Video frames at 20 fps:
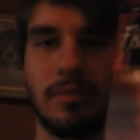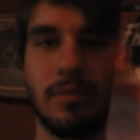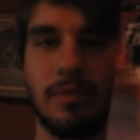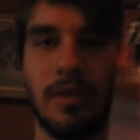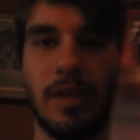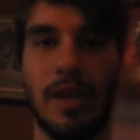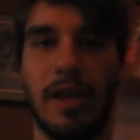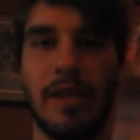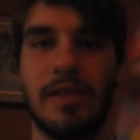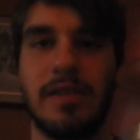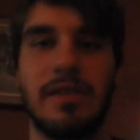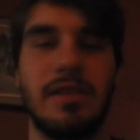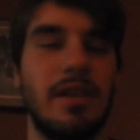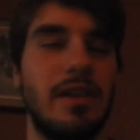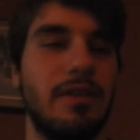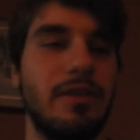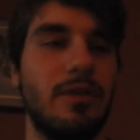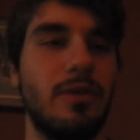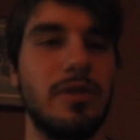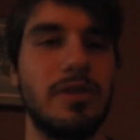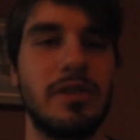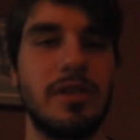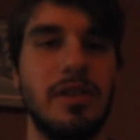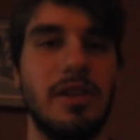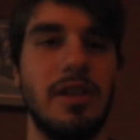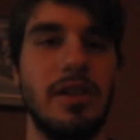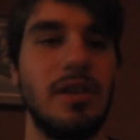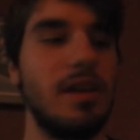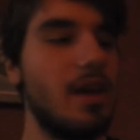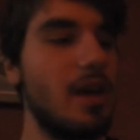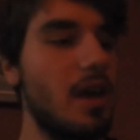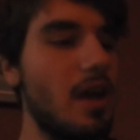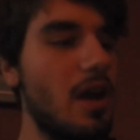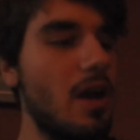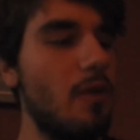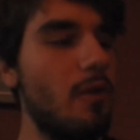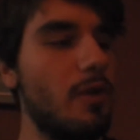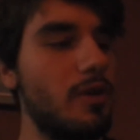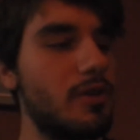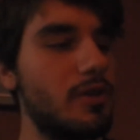Yes, unfortunately,
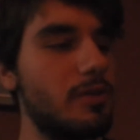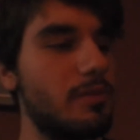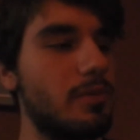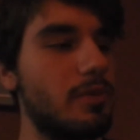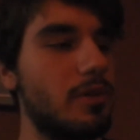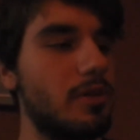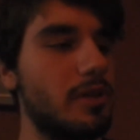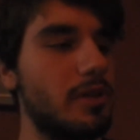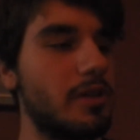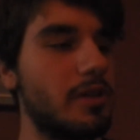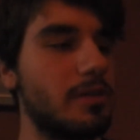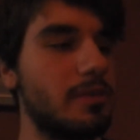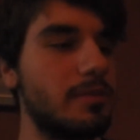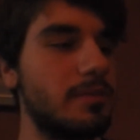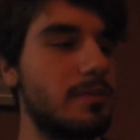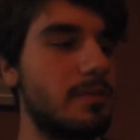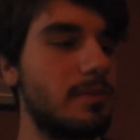Richard Brooker